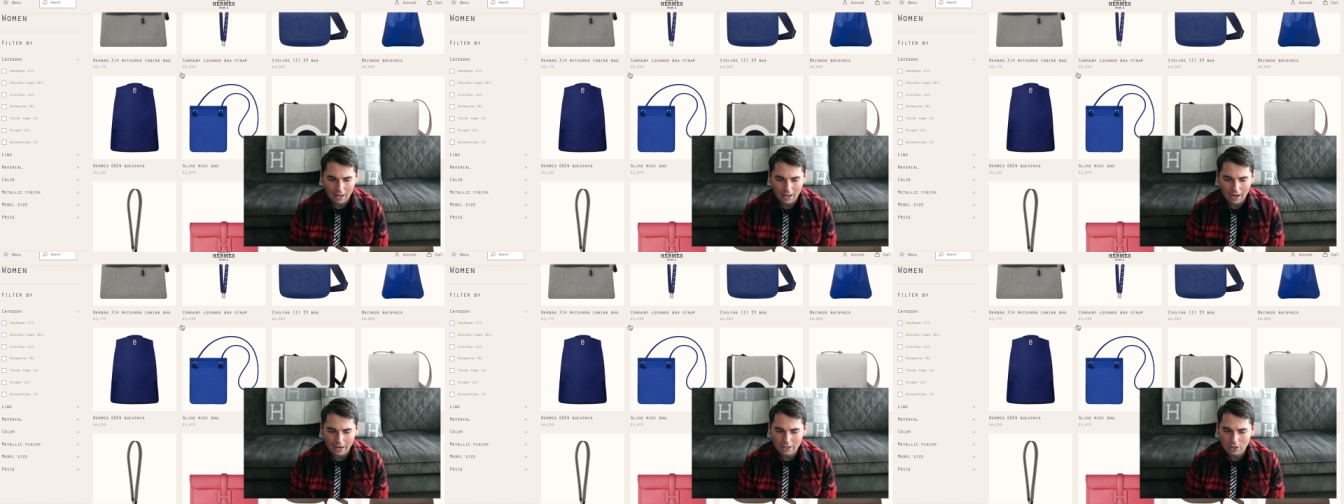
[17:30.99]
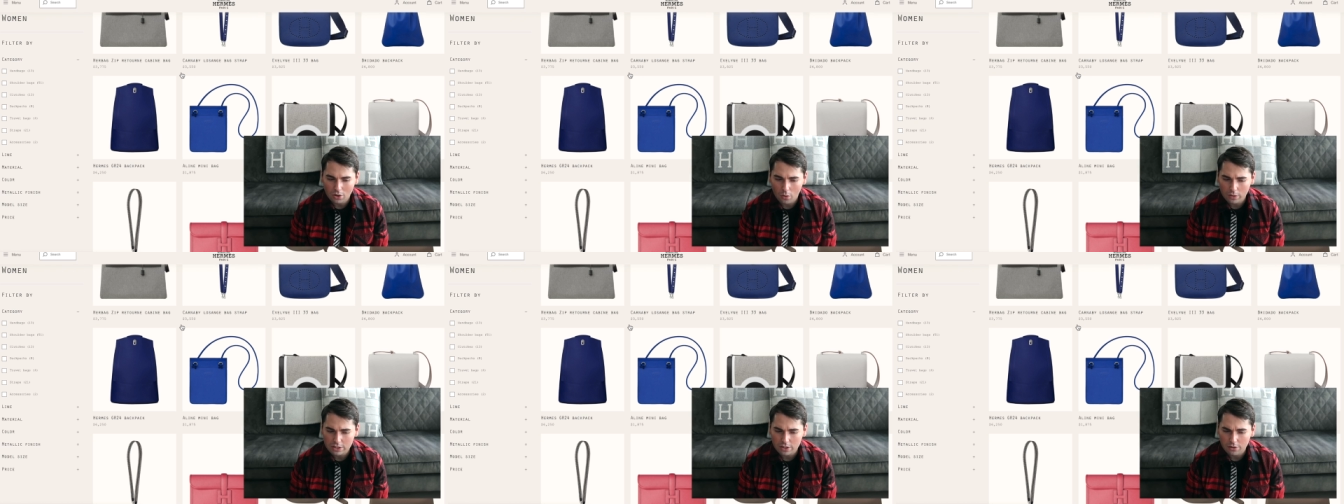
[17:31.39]
I
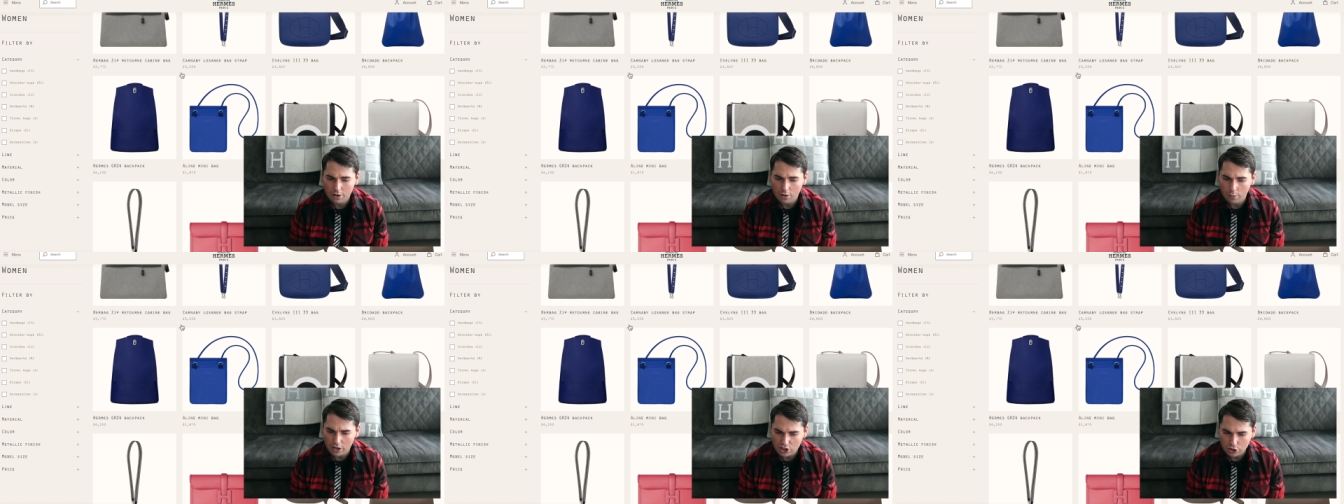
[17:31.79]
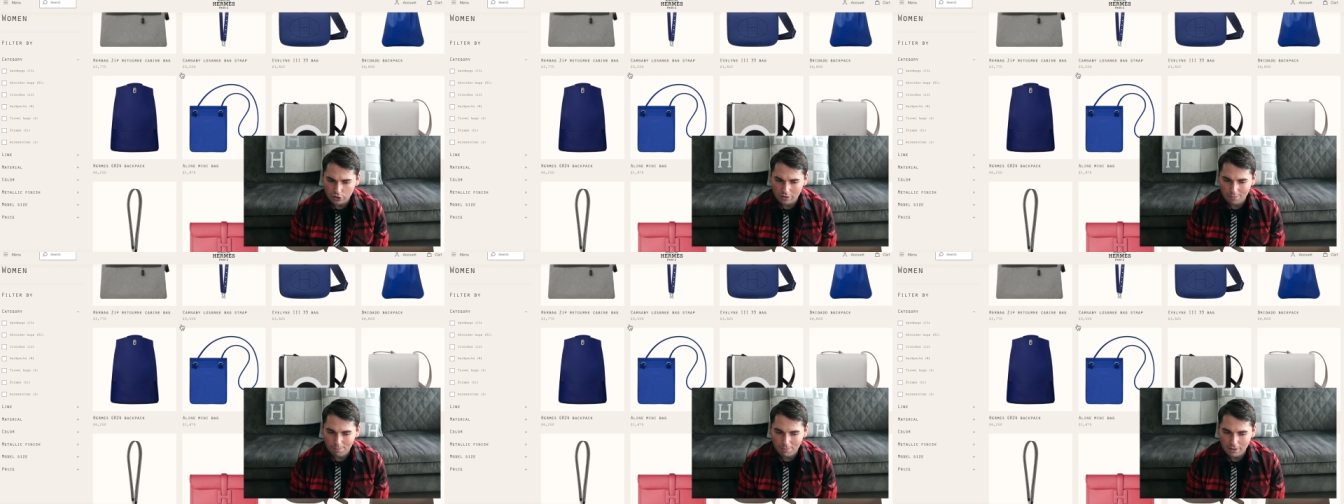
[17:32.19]
know it's an
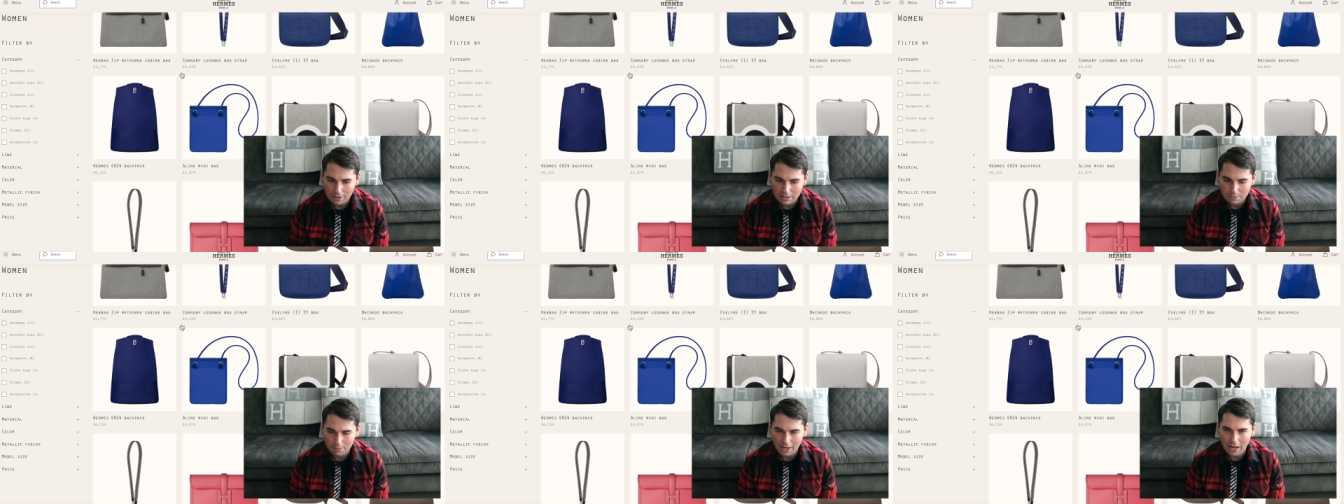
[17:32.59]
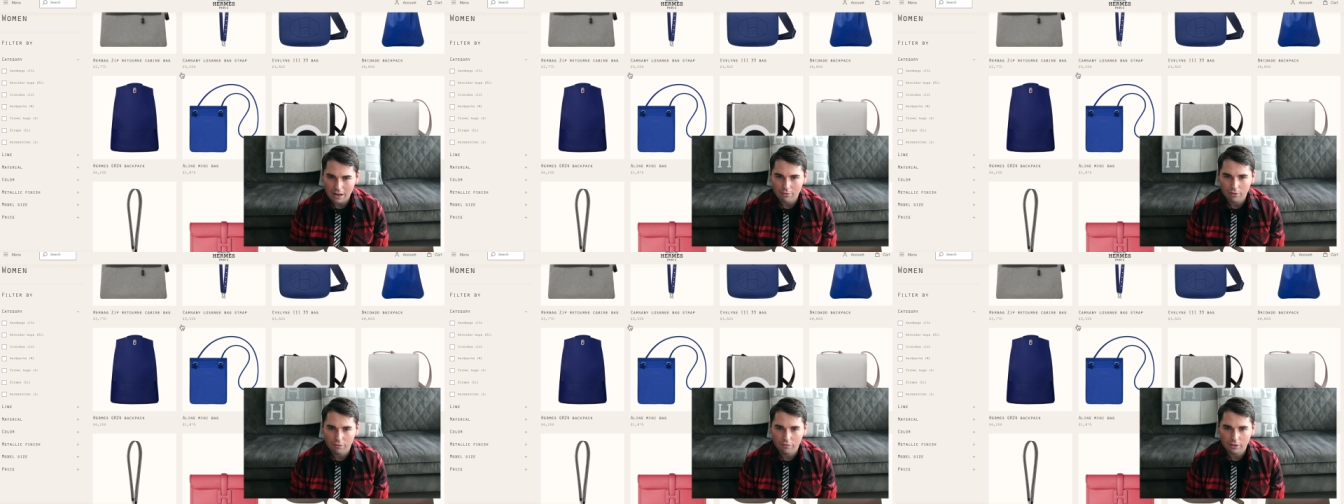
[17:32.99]
equestrian piece, but I
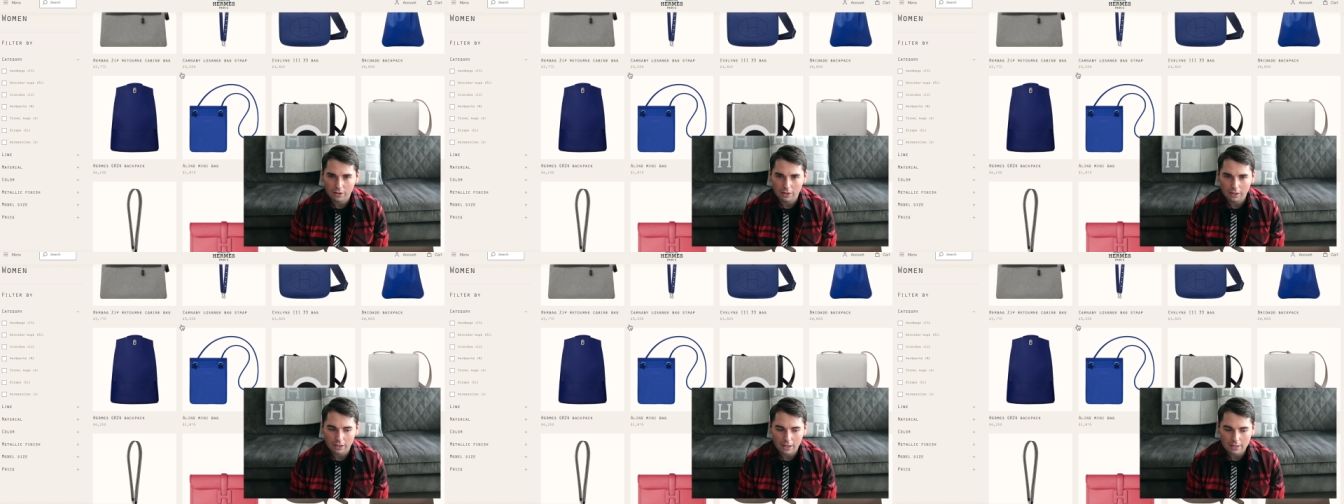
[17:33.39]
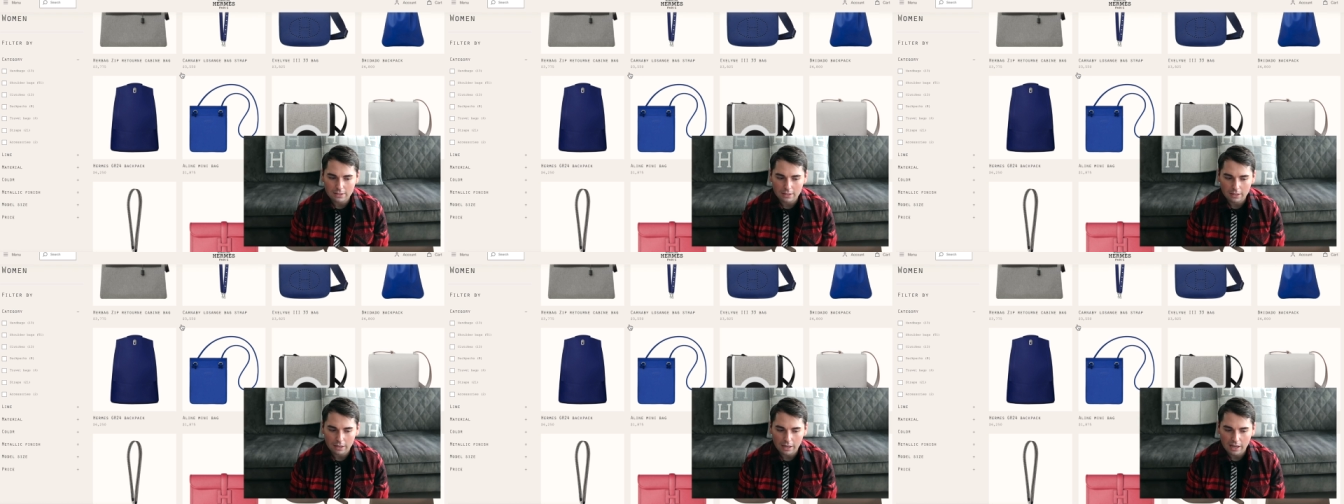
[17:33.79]
have a feeling
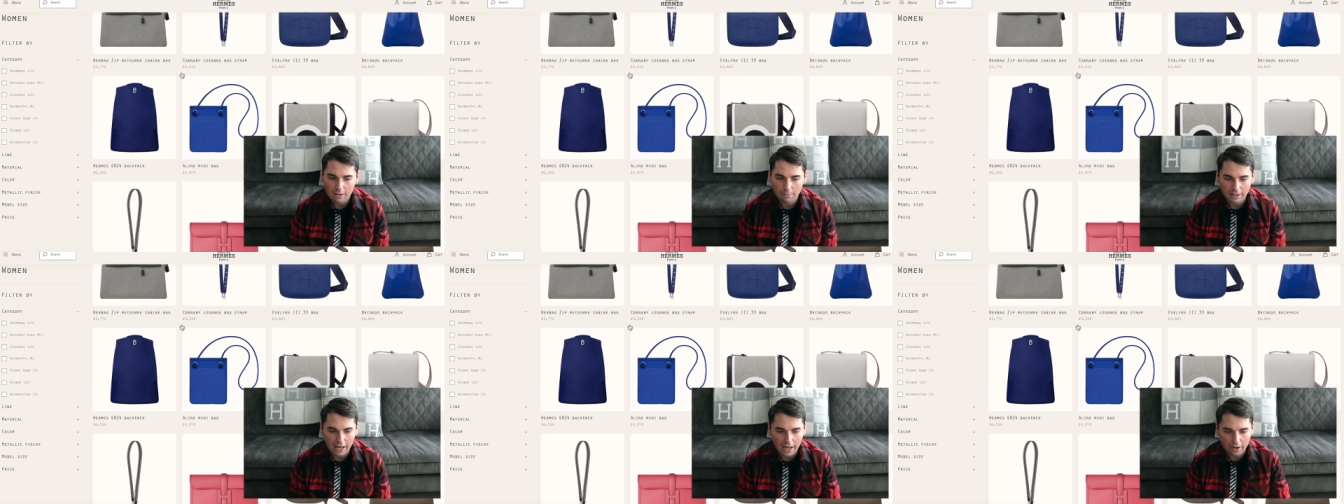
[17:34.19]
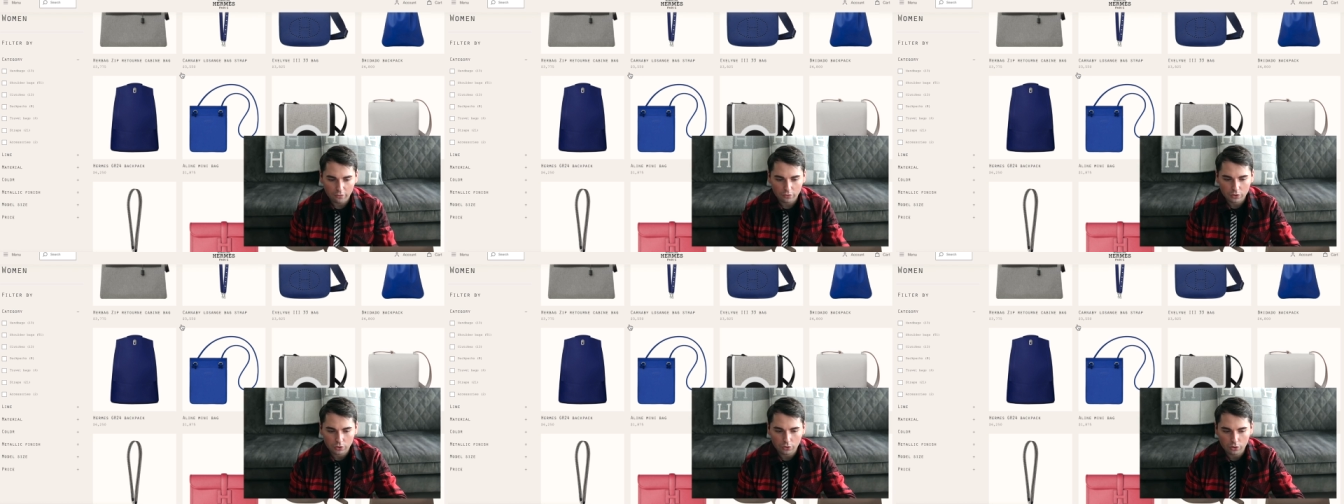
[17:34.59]
it's named
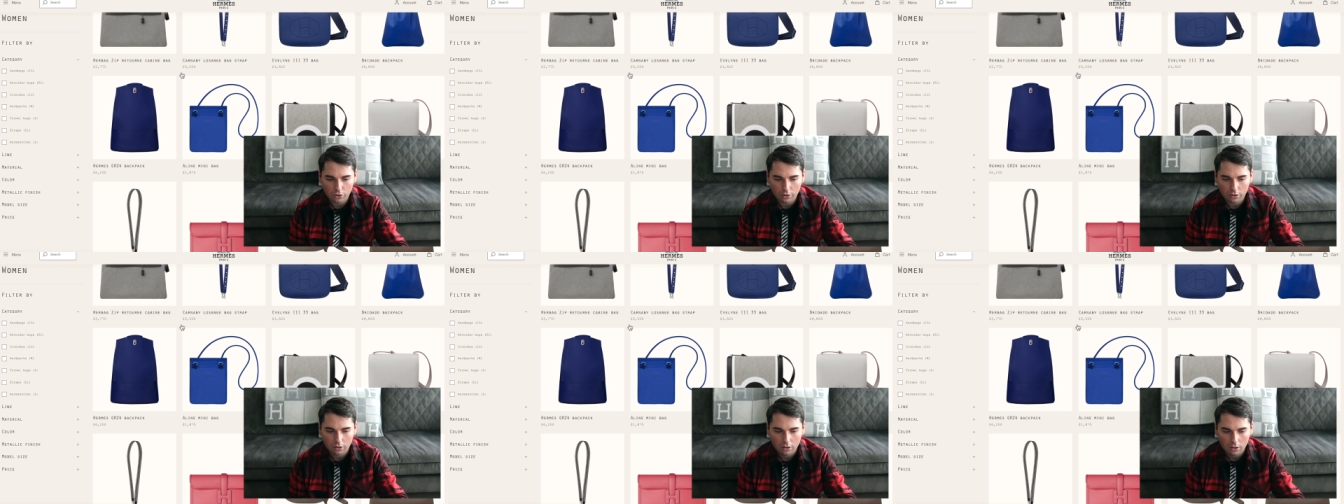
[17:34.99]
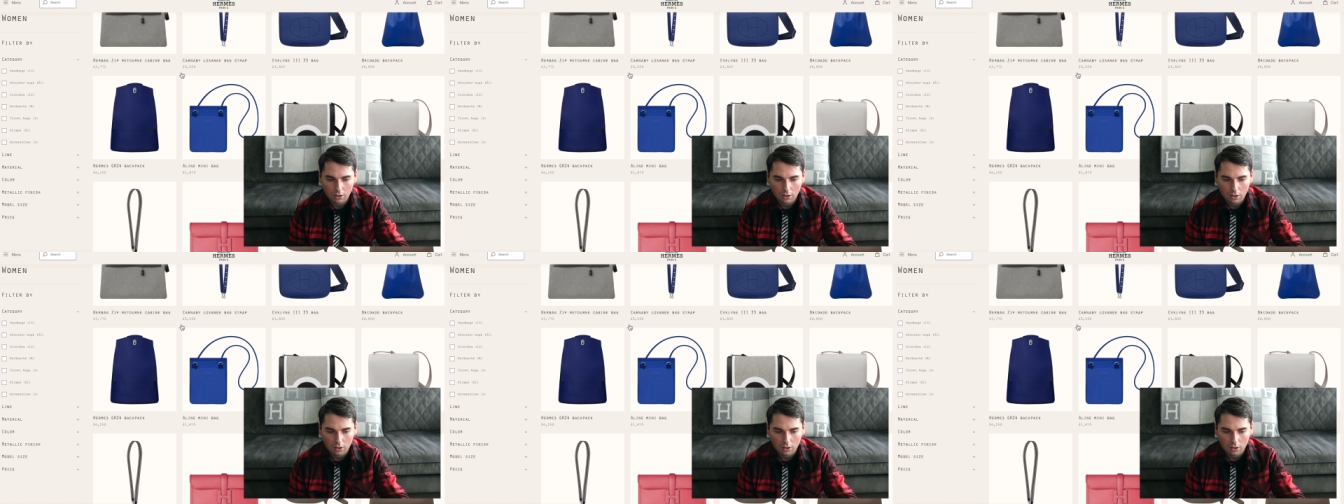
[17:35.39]
after